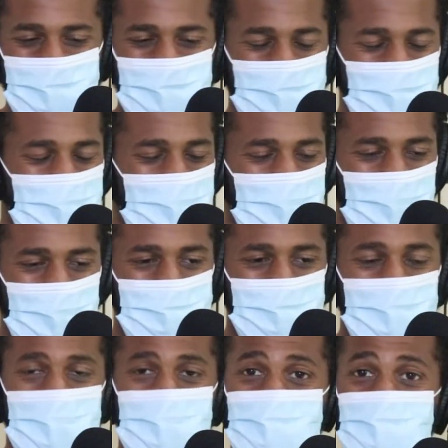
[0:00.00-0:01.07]
We're on all that,
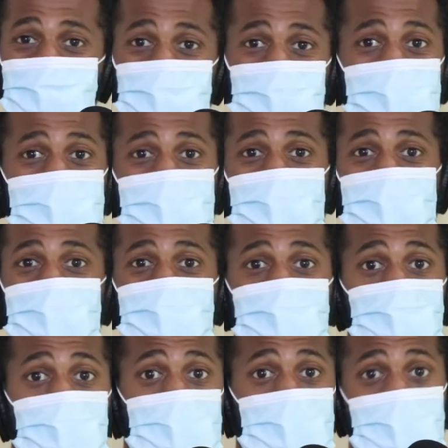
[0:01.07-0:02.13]
alhamdulillah. So look, to
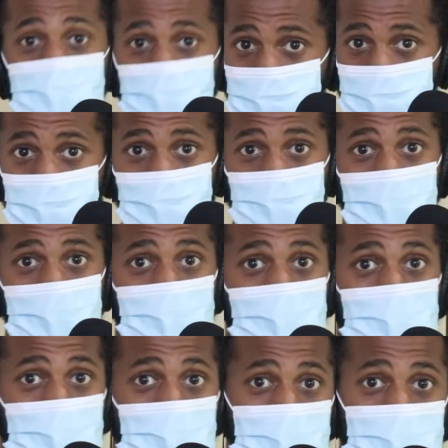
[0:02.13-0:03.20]
make it easy for you, the
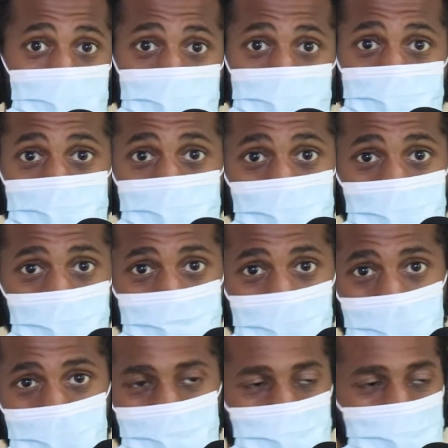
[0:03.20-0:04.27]
link is in our
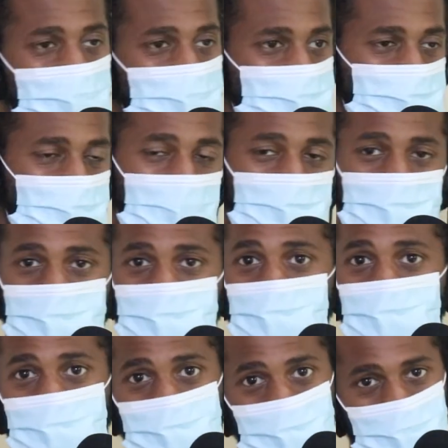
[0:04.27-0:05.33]
bio for our Instagram and
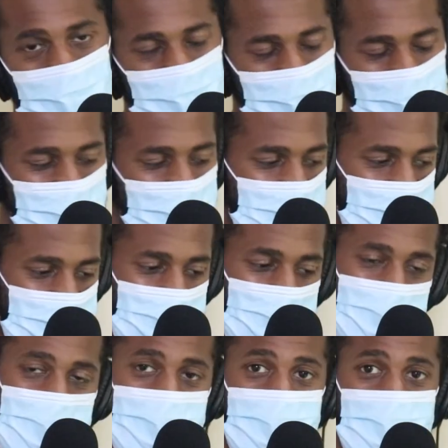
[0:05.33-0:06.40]
Twitter. So go on there,
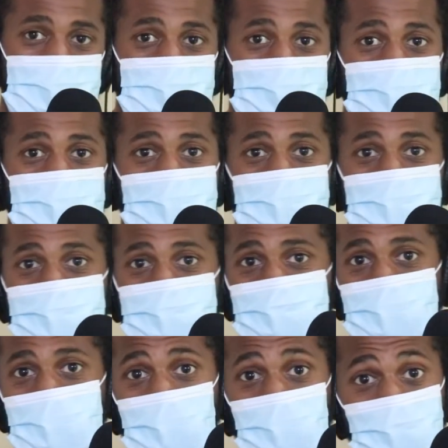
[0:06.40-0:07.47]
alhamdulillah, and check us
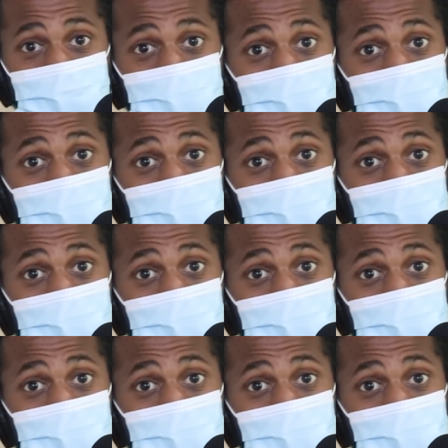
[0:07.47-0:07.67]
out.